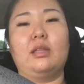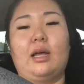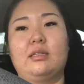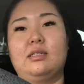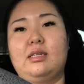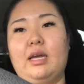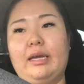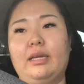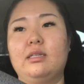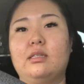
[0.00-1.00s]
last
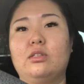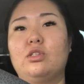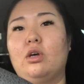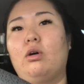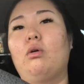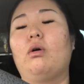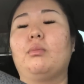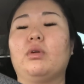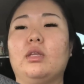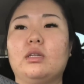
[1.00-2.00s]
night, so
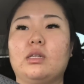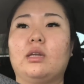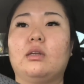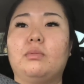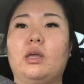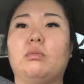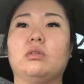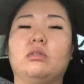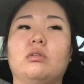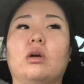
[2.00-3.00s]
I'm really excited to be able
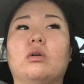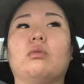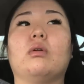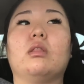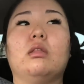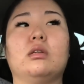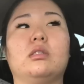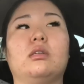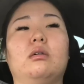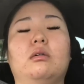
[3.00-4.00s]
to go this